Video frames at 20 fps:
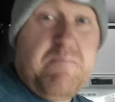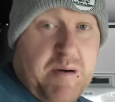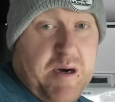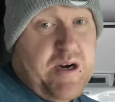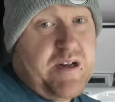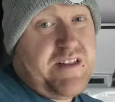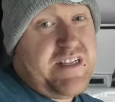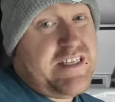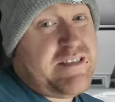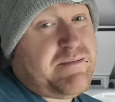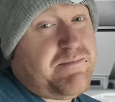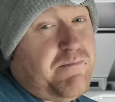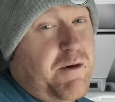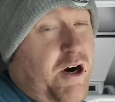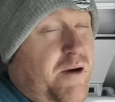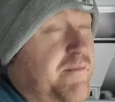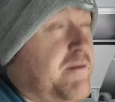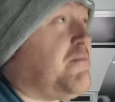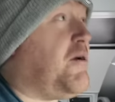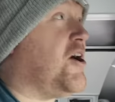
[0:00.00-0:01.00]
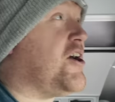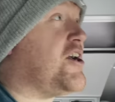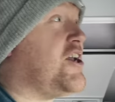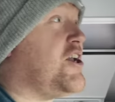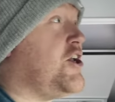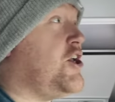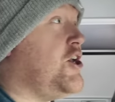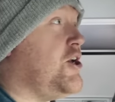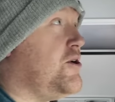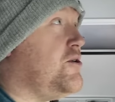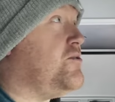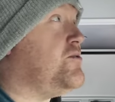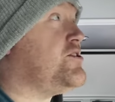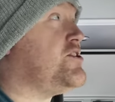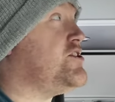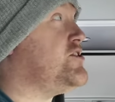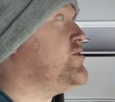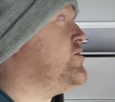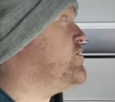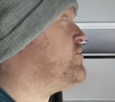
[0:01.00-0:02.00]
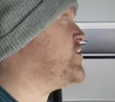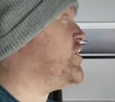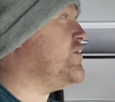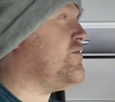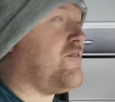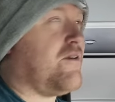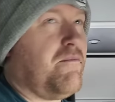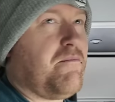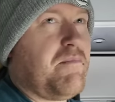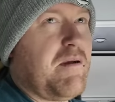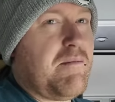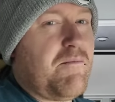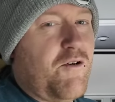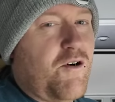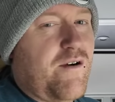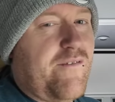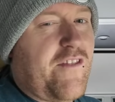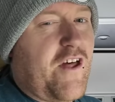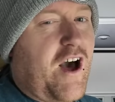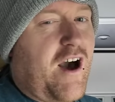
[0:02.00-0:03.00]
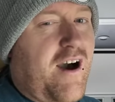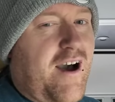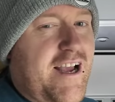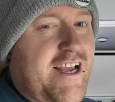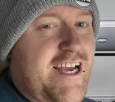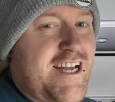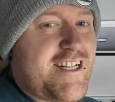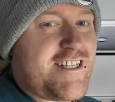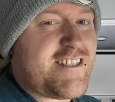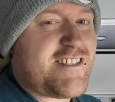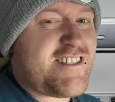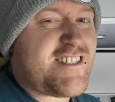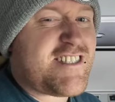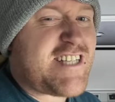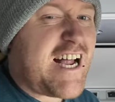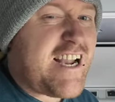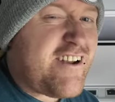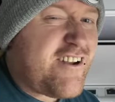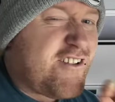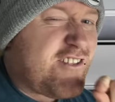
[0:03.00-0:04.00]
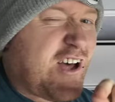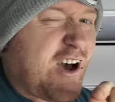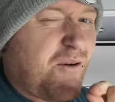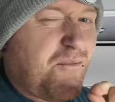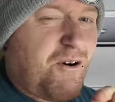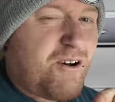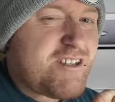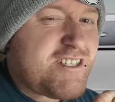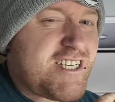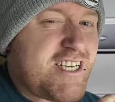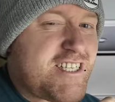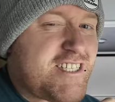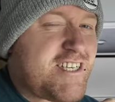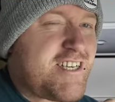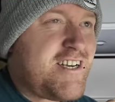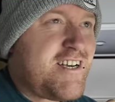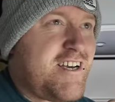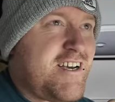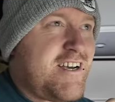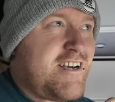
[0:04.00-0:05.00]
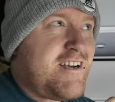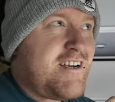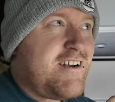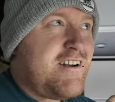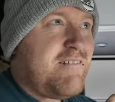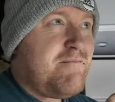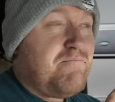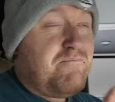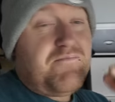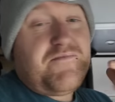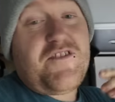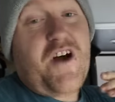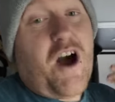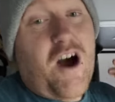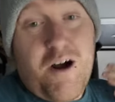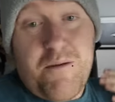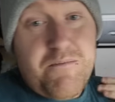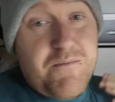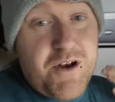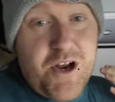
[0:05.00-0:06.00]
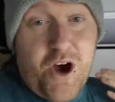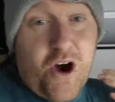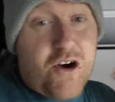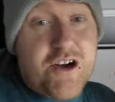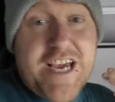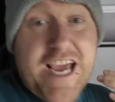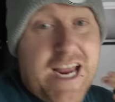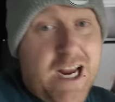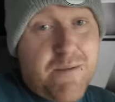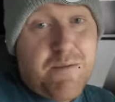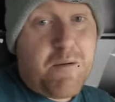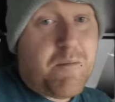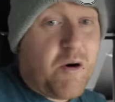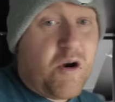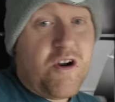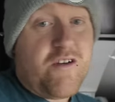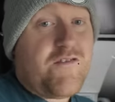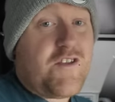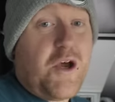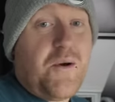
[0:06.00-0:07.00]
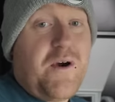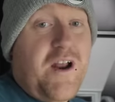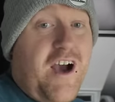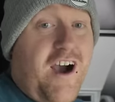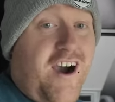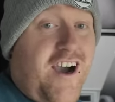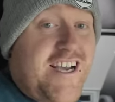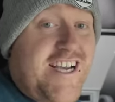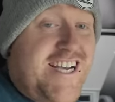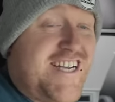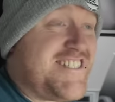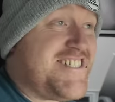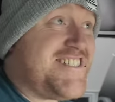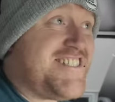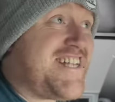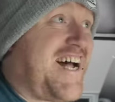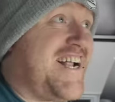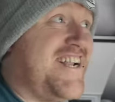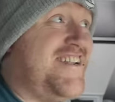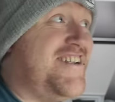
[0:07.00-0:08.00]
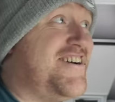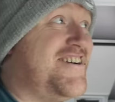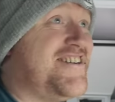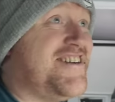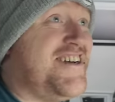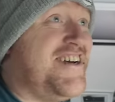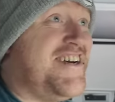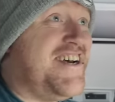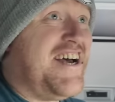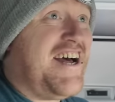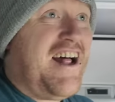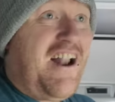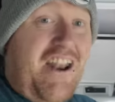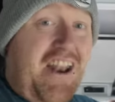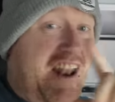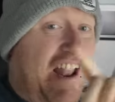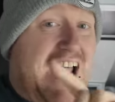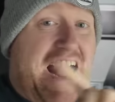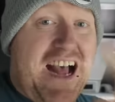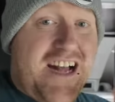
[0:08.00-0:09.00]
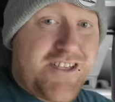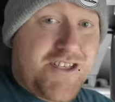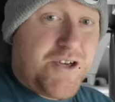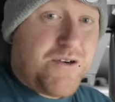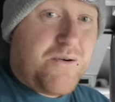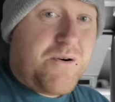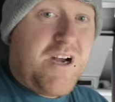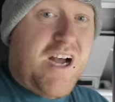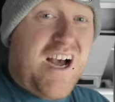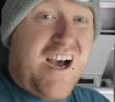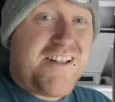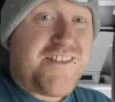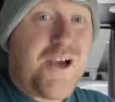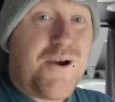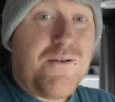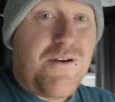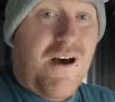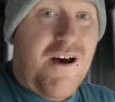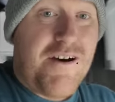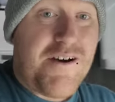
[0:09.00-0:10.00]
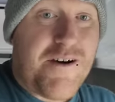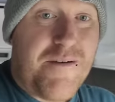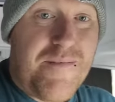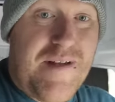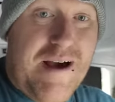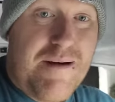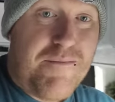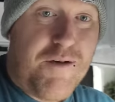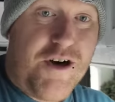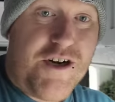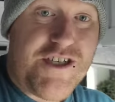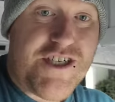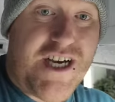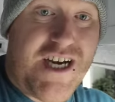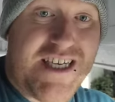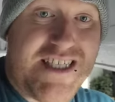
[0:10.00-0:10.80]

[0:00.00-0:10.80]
But this might be my cue to sort of go for a bit more of the high-end standard that I wanted. I'm not capable of doing a high-end standard at all. I don't like them that much.